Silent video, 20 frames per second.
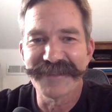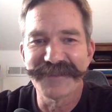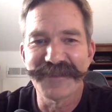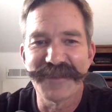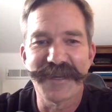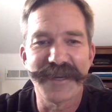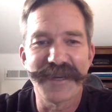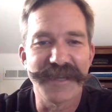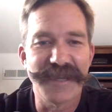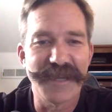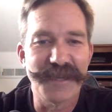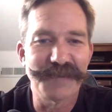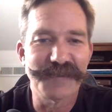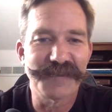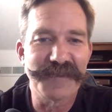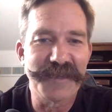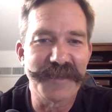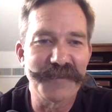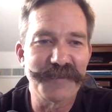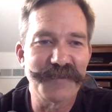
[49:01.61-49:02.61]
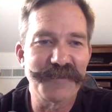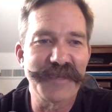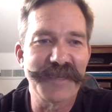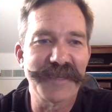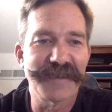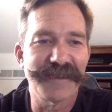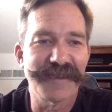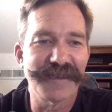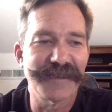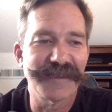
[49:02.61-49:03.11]
Well, I'm
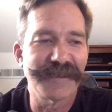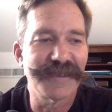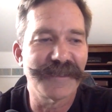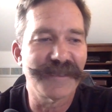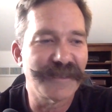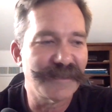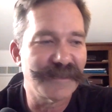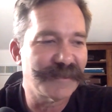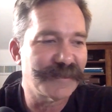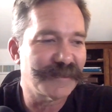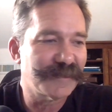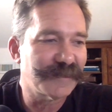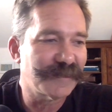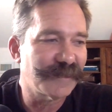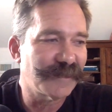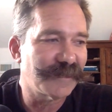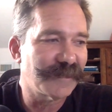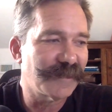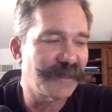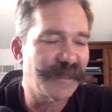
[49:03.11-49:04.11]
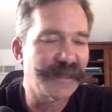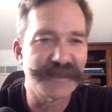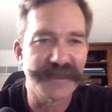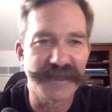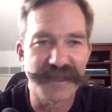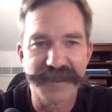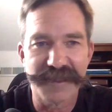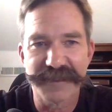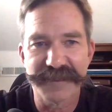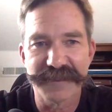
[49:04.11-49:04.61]
big on
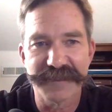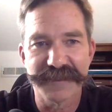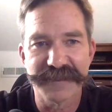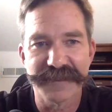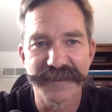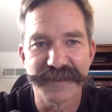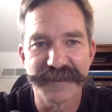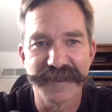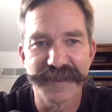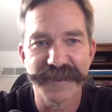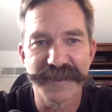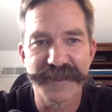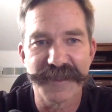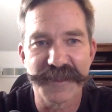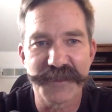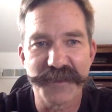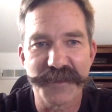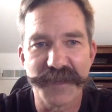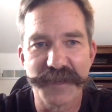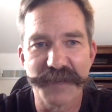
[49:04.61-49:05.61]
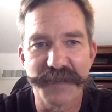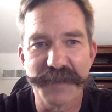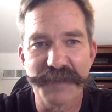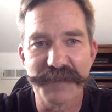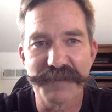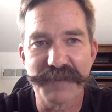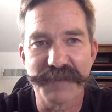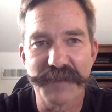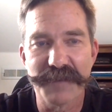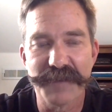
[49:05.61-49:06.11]
LinkedIn, and that's
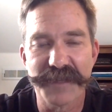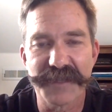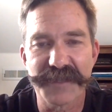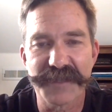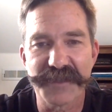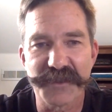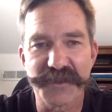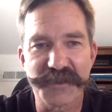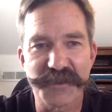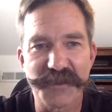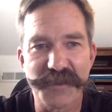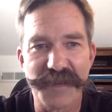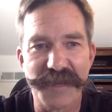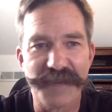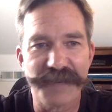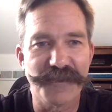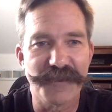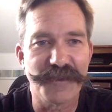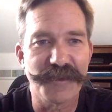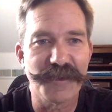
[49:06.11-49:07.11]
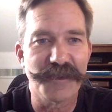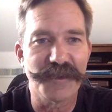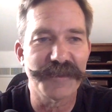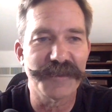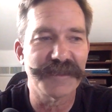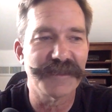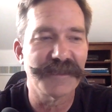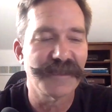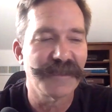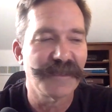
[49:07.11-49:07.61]
probably my best social
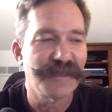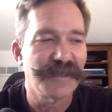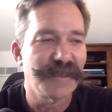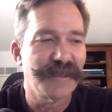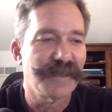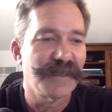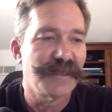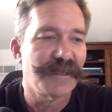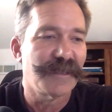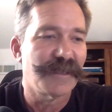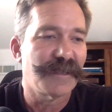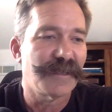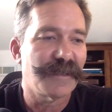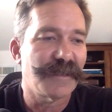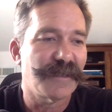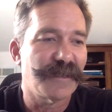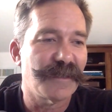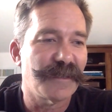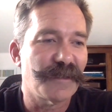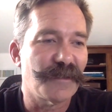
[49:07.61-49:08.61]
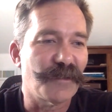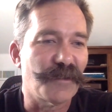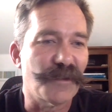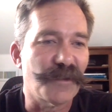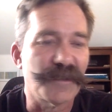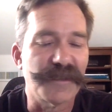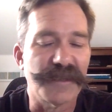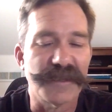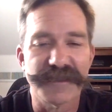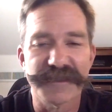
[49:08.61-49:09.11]
platform, and
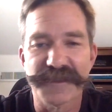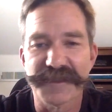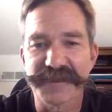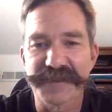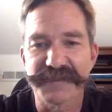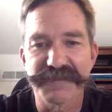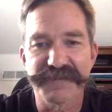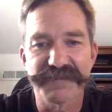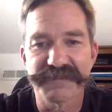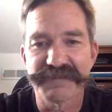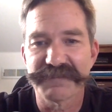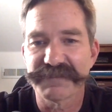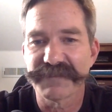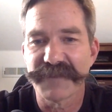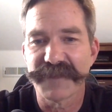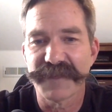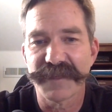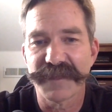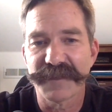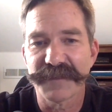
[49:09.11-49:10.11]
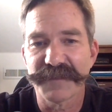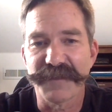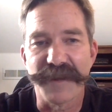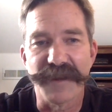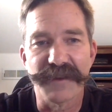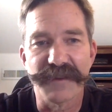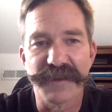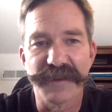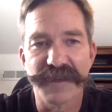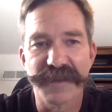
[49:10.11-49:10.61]
or just
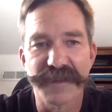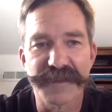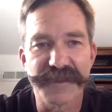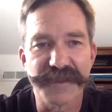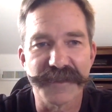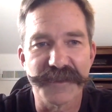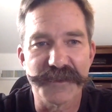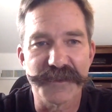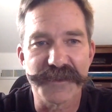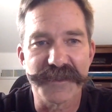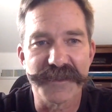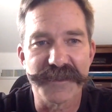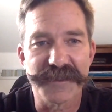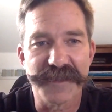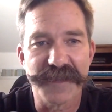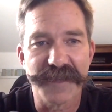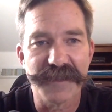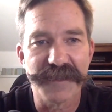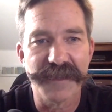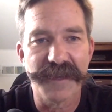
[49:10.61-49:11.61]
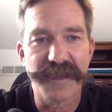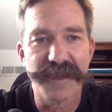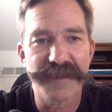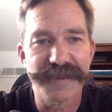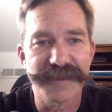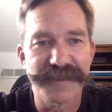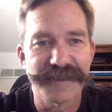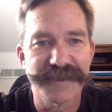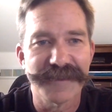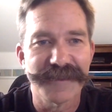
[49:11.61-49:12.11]

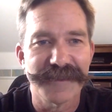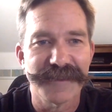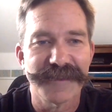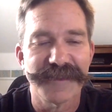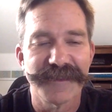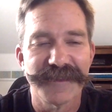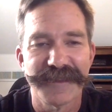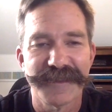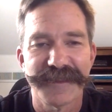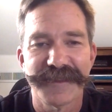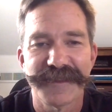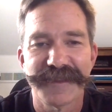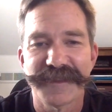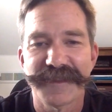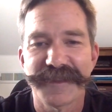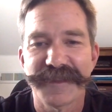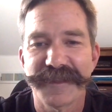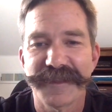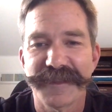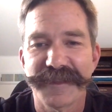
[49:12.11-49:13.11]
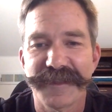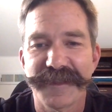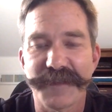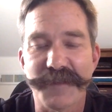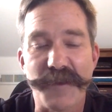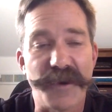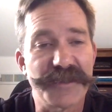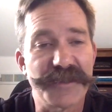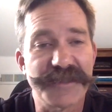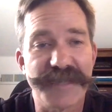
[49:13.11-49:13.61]
firelinesolutions.net. And
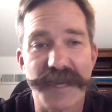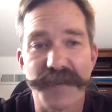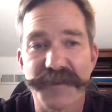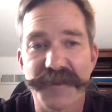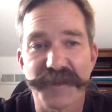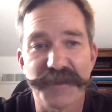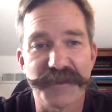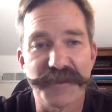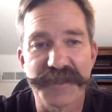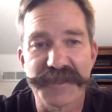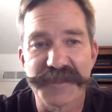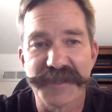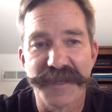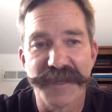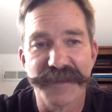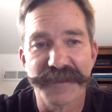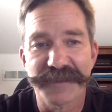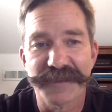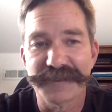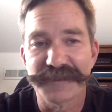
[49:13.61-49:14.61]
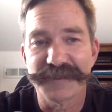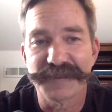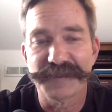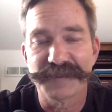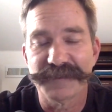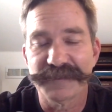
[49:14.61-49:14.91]
I'm always happy to reach out and